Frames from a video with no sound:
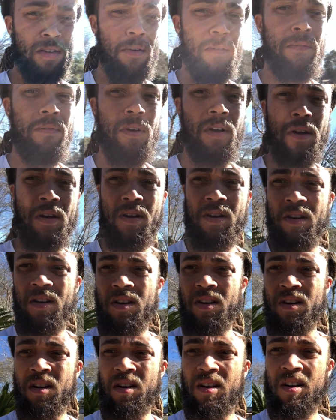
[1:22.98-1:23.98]
so far.
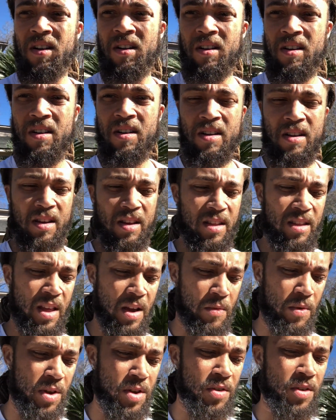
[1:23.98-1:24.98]

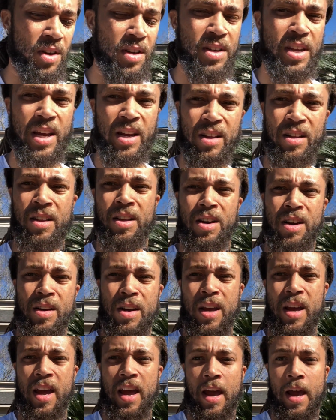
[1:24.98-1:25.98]
That way you can take a
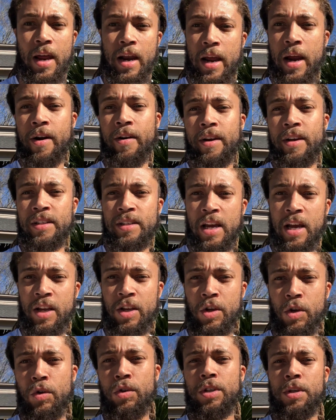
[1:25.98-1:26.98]
look at areas
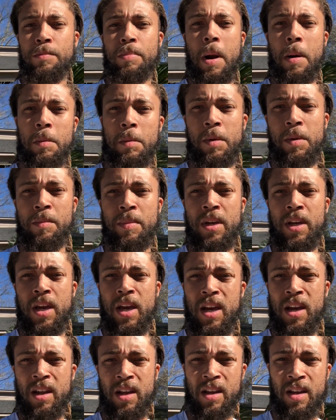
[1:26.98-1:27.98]
that you should probably be
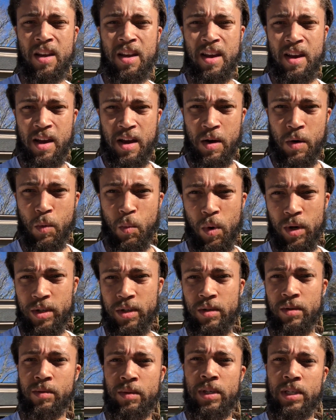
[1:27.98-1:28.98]
hitting
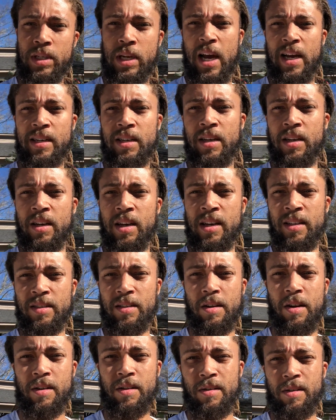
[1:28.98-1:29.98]
once you decide to
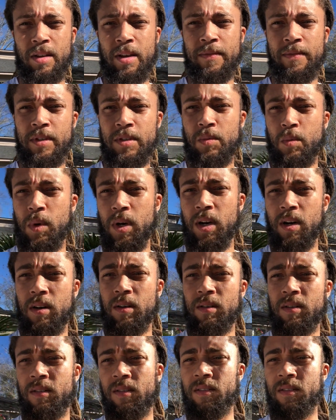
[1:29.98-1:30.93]
install your lift as well.